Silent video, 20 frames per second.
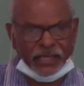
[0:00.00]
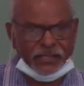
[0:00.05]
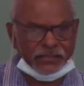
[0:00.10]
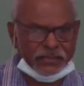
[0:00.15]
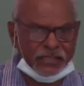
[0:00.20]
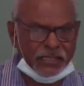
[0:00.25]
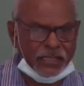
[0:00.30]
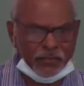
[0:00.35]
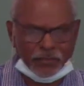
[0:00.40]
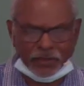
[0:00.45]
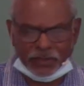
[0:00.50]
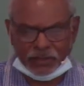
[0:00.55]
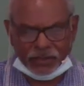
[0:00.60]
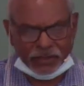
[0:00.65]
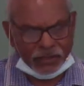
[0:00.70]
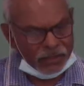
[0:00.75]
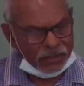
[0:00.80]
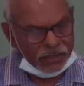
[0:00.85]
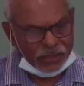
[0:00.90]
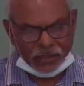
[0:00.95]
to him and,
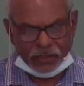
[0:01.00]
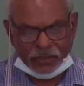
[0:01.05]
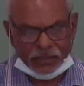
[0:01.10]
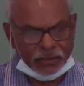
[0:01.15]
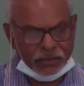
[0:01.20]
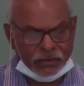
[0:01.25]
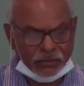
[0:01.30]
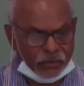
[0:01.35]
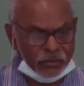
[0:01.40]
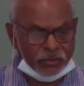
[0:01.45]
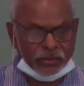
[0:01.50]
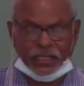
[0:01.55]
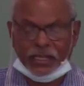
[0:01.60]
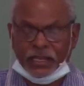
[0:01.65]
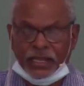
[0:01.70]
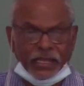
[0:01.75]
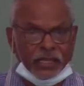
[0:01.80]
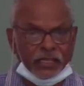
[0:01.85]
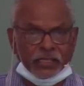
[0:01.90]
Lord, that he can